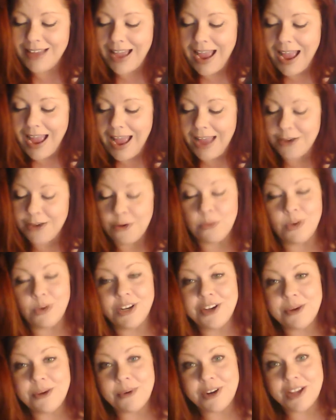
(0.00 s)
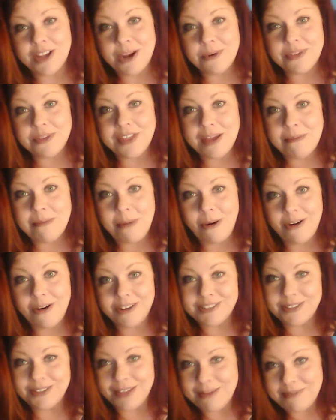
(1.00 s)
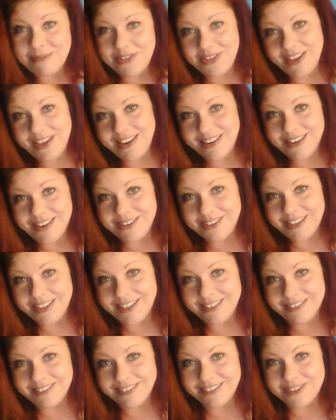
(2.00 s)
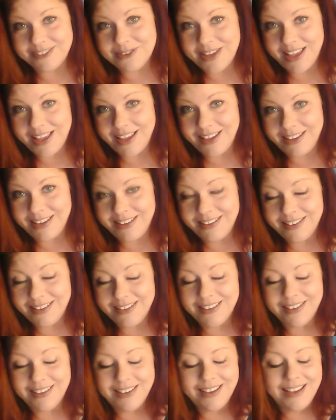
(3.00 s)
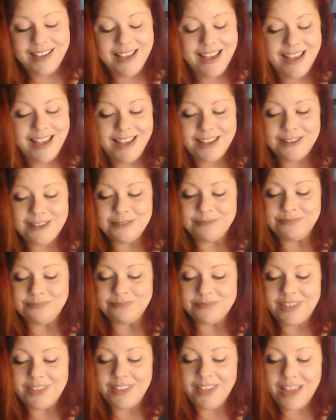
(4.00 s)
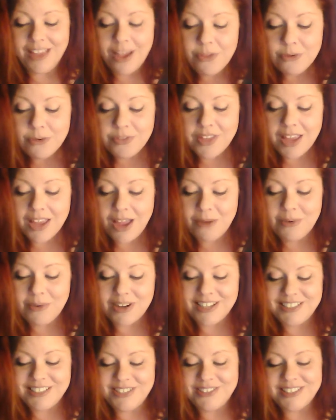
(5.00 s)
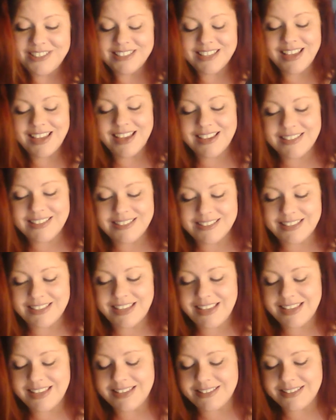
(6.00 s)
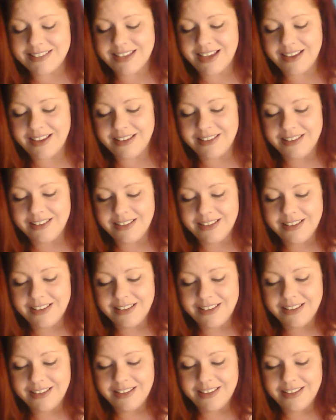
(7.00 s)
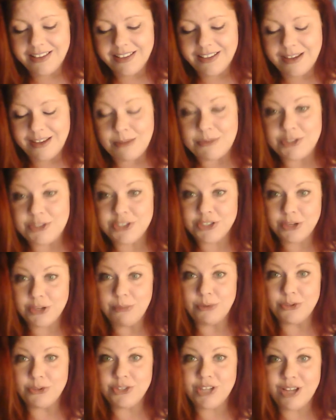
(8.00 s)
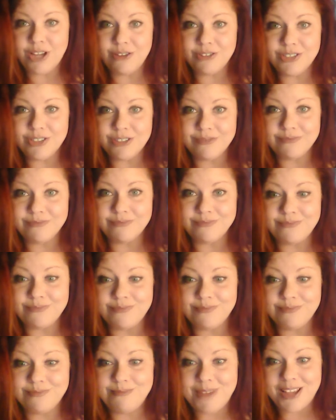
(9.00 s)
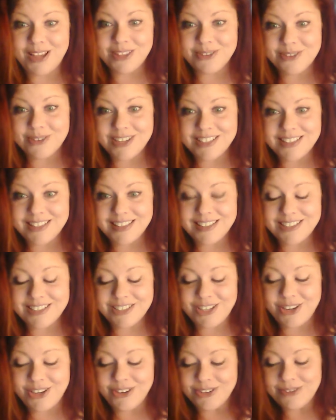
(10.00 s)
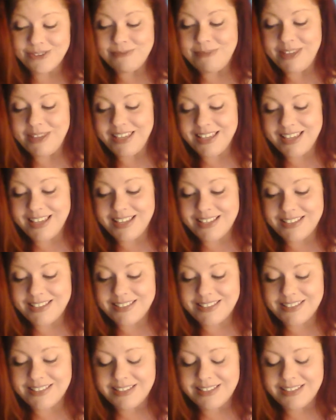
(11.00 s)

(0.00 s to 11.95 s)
don't really know where to go with that, Mark, so let me think on it, okay? And the other thing I wanted to discuss is I'm super stoked about the rest of this year because,